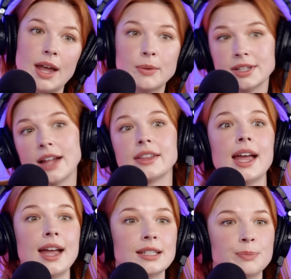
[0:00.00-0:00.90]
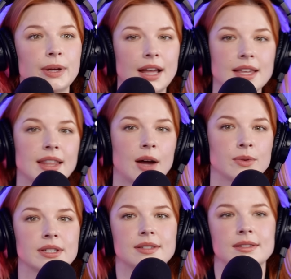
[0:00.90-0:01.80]
That was not the case, but I think that
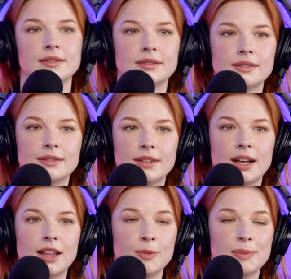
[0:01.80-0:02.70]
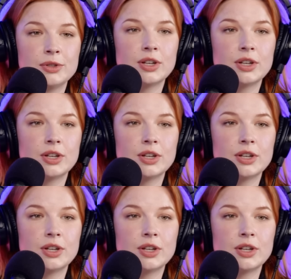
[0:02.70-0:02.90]
was a lot of people's